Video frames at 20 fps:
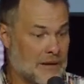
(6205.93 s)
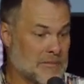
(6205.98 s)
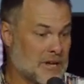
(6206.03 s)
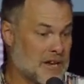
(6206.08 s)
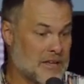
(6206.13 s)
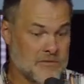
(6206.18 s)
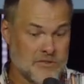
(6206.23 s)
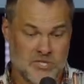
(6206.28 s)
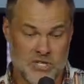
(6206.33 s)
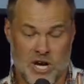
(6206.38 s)
I'm
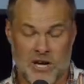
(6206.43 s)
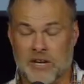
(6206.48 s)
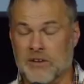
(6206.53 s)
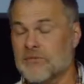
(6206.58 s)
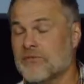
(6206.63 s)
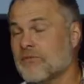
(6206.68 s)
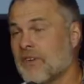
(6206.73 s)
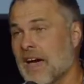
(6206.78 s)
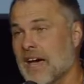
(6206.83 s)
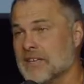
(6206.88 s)
not even
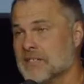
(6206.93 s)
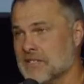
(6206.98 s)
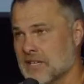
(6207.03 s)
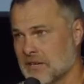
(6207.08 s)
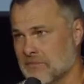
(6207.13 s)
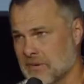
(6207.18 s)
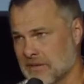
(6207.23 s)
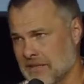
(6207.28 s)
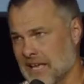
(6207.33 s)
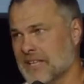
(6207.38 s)
talking
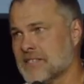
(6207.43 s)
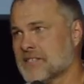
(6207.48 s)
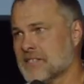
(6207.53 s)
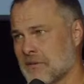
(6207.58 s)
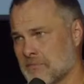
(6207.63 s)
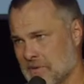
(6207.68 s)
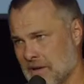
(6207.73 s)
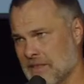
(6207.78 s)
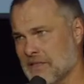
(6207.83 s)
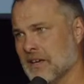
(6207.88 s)
fasting, but that's
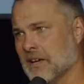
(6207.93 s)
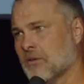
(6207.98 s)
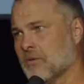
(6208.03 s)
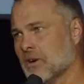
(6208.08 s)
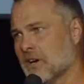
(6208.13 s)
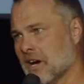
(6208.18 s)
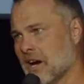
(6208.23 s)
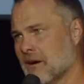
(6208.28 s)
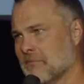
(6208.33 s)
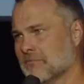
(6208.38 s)
something I
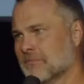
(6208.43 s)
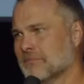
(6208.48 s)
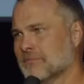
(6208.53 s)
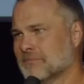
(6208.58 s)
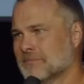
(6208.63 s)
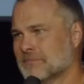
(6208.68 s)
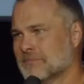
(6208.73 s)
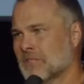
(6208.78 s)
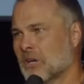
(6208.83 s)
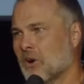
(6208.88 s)
think will
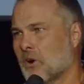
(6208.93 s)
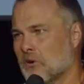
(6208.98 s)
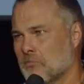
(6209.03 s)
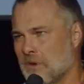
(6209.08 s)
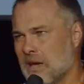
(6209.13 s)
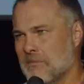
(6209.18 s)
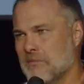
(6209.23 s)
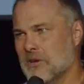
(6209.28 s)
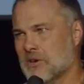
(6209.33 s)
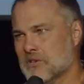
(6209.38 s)
come.
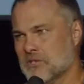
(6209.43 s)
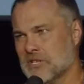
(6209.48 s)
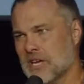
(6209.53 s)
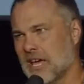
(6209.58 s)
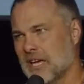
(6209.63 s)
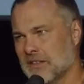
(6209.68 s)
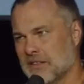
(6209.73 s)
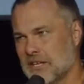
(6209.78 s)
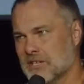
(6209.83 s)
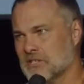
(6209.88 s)
Or maybe you're
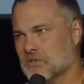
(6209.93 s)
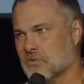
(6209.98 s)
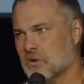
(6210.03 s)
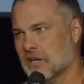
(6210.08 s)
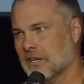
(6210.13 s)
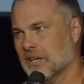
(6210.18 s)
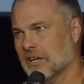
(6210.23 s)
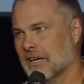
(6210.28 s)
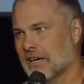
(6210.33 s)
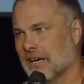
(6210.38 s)
saying this
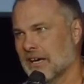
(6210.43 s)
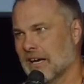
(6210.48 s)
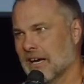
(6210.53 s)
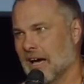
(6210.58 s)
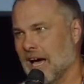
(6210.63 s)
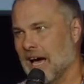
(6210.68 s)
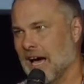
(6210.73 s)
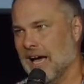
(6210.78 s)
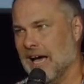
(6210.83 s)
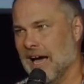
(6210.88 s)

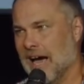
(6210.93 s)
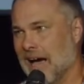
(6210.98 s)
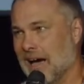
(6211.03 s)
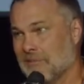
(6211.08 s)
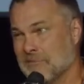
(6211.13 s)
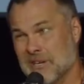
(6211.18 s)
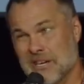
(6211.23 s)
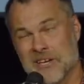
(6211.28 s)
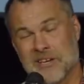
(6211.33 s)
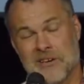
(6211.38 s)
one,
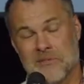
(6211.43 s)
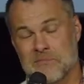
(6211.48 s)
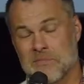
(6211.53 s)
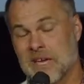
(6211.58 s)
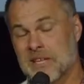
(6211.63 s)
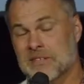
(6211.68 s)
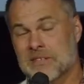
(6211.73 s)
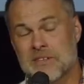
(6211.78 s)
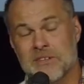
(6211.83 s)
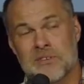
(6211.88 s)
I'm going to
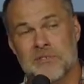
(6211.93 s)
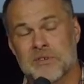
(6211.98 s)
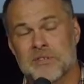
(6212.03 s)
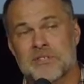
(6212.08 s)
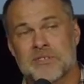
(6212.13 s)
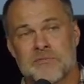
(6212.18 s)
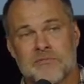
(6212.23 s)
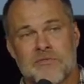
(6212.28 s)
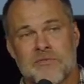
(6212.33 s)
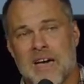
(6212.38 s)
commit to
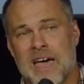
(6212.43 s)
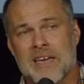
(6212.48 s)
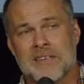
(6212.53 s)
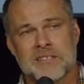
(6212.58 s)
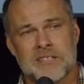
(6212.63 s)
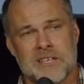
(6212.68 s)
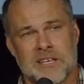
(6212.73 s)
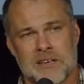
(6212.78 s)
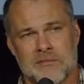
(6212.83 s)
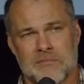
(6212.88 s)
doing some
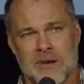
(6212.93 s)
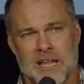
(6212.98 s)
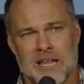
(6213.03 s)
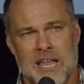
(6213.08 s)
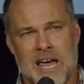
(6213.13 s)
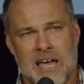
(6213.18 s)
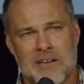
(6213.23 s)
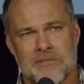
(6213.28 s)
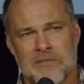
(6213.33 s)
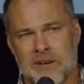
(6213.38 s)
fasting in
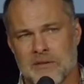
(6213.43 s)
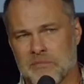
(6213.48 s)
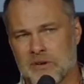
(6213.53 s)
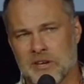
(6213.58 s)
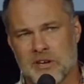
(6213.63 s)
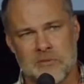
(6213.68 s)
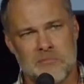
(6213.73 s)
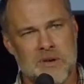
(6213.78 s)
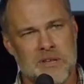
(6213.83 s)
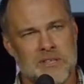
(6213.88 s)
my life, and
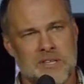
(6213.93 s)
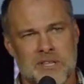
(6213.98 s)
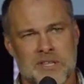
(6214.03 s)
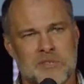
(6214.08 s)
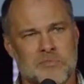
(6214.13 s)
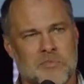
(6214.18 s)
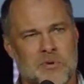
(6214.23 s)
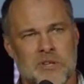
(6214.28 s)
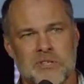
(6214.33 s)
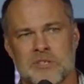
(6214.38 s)
I'm going to commit to
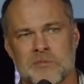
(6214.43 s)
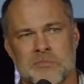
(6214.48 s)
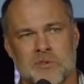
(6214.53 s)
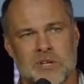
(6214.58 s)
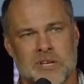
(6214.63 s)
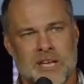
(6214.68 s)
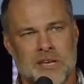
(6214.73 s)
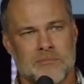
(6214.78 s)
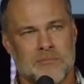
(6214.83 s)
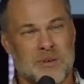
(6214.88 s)
this
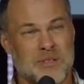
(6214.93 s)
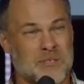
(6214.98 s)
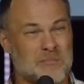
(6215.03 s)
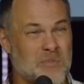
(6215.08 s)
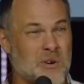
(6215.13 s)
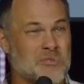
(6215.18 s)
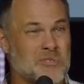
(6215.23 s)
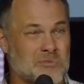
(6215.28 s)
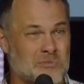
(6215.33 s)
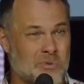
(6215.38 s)
principle again. But
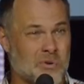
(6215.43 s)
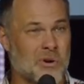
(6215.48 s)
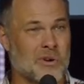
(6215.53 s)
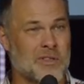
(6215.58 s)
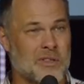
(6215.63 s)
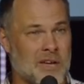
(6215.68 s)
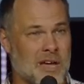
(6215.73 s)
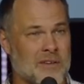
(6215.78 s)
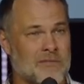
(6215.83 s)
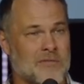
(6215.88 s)
the most
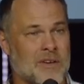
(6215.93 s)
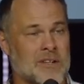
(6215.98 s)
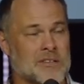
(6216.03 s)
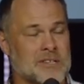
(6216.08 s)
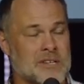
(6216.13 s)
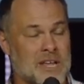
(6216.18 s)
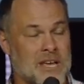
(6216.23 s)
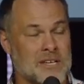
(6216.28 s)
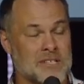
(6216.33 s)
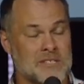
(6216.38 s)
important thing I
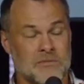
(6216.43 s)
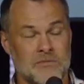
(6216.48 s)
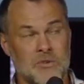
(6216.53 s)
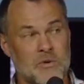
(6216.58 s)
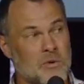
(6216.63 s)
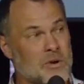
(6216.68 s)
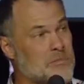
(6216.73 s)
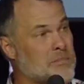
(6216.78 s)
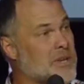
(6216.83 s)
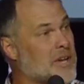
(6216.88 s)
felt today is
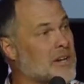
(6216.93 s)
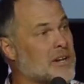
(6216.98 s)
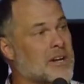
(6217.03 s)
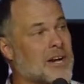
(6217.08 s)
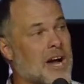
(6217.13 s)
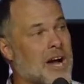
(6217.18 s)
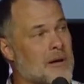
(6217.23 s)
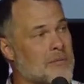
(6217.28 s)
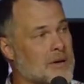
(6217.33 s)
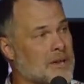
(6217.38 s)
if you want to be
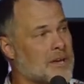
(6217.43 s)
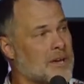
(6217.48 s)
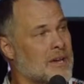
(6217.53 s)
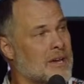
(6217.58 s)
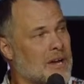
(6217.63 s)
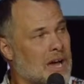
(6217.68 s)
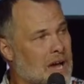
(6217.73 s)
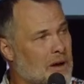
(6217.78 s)
uncommon,